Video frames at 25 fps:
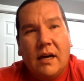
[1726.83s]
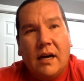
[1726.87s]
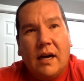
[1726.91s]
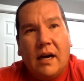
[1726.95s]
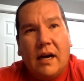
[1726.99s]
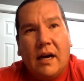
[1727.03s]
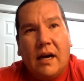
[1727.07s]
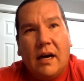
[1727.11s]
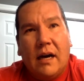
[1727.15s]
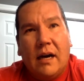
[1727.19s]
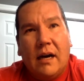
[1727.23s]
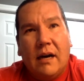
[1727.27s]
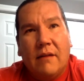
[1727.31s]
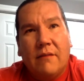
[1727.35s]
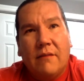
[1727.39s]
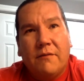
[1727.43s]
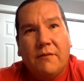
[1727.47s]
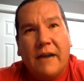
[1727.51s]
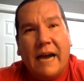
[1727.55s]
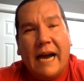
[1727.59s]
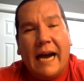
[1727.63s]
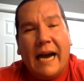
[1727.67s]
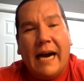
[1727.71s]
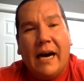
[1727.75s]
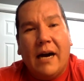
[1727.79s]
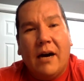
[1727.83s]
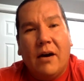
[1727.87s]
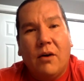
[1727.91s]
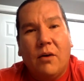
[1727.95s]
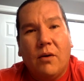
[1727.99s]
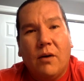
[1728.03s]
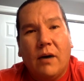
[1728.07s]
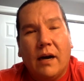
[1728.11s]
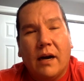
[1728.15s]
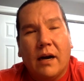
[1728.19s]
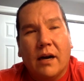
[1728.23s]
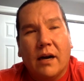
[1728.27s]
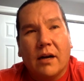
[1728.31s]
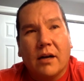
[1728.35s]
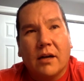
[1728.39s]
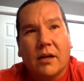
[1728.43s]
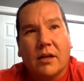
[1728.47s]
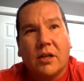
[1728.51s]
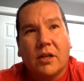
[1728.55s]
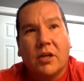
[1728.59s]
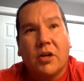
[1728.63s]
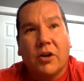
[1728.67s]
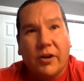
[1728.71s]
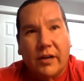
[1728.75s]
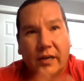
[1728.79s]
of how our
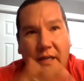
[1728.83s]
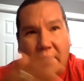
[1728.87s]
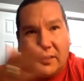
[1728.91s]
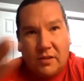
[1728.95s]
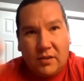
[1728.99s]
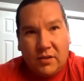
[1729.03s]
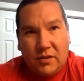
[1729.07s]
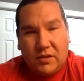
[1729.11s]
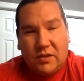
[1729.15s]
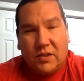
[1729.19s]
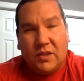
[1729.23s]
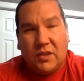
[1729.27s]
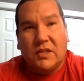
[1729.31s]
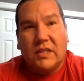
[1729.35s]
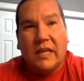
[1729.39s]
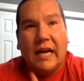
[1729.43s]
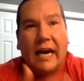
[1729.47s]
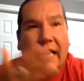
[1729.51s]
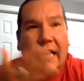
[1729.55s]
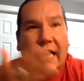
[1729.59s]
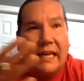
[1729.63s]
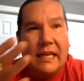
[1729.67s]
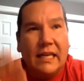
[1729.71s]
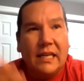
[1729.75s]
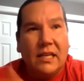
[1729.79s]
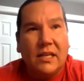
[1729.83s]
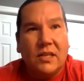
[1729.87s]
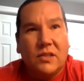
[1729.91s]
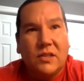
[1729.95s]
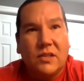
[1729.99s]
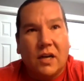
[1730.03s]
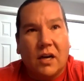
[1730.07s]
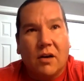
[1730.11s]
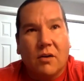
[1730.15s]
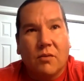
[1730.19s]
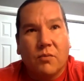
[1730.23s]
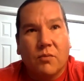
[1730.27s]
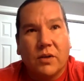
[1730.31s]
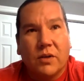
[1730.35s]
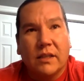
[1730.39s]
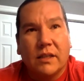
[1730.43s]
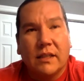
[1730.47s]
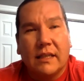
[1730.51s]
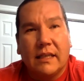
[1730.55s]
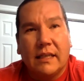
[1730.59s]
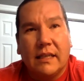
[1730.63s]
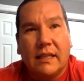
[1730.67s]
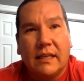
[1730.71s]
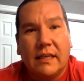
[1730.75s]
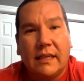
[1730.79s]
current societies are
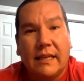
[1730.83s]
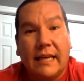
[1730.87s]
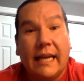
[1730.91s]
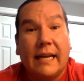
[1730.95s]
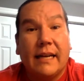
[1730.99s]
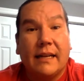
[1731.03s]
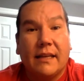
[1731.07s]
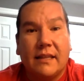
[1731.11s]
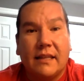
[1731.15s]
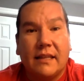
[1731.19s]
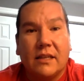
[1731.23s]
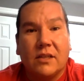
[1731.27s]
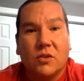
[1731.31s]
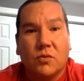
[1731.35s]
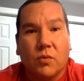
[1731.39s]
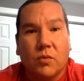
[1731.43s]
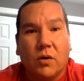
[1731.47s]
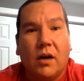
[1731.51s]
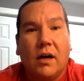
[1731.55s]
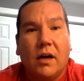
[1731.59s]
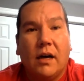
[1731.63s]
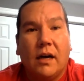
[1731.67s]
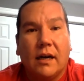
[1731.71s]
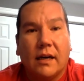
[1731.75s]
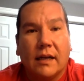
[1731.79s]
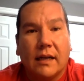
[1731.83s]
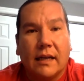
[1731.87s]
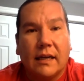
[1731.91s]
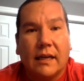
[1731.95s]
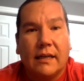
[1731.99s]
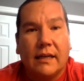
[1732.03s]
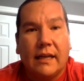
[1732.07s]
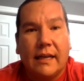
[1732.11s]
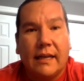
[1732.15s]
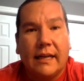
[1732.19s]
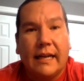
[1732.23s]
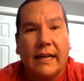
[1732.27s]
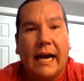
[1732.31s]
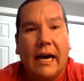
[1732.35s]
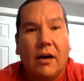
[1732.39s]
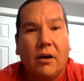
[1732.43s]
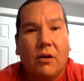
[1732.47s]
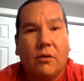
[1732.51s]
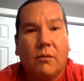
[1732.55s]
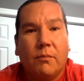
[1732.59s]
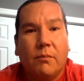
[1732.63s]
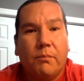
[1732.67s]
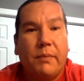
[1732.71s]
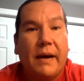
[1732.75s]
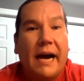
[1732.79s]
really getting things wrong and, and
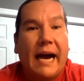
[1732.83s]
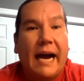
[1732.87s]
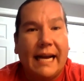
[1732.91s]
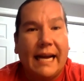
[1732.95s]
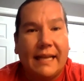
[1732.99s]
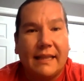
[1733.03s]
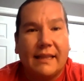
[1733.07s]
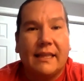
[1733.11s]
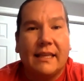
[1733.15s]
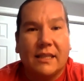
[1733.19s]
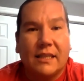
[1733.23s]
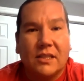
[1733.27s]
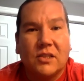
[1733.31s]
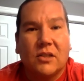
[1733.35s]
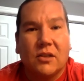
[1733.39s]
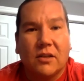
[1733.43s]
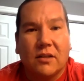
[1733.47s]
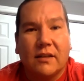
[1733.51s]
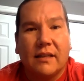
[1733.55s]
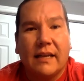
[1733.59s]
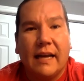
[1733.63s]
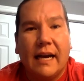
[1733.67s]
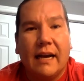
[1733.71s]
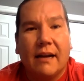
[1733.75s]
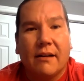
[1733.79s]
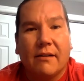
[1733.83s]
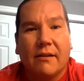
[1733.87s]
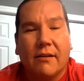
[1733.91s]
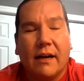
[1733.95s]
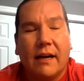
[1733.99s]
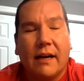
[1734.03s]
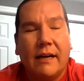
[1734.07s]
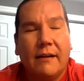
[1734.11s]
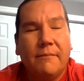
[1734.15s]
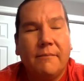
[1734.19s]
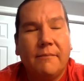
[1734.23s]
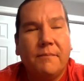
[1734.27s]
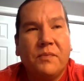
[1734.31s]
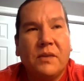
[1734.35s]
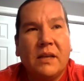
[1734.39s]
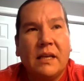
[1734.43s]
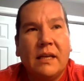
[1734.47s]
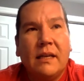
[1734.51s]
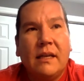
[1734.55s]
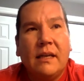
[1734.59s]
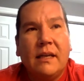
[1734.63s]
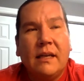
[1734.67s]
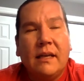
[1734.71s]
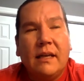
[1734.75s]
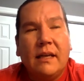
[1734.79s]
how bad things could get right
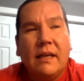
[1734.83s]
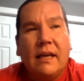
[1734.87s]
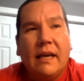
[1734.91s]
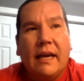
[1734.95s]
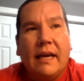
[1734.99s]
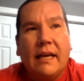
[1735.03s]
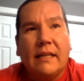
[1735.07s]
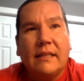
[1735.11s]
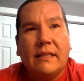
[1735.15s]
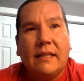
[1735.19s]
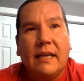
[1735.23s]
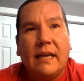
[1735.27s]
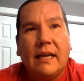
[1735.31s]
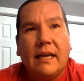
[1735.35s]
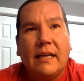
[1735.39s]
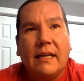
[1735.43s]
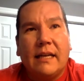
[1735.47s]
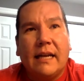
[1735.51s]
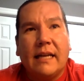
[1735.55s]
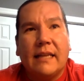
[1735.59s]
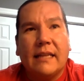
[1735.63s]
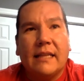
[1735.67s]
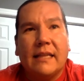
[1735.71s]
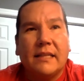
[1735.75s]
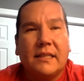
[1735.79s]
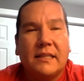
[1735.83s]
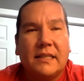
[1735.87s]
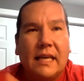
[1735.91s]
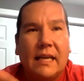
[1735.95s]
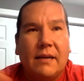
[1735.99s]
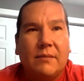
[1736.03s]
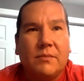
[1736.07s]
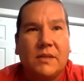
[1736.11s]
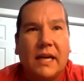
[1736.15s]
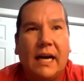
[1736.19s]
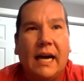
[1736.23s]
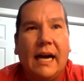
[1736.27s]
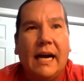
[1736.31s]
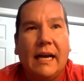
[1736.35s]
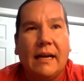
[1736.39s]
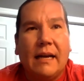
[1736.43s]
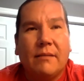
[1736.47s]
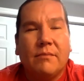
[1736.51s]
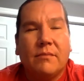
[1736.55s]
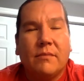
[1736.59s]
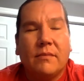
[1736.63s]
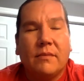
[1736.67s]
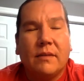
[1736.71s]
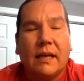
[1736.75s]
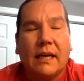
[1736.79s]
and and at the same
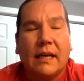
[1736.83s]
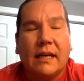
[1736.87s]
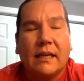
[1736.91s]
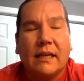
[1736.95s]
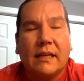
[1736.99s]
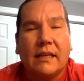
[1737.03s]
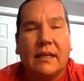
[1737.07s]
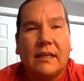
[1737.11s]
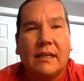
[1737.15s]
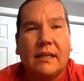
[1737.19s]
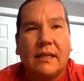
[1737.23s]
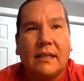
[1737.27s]
time like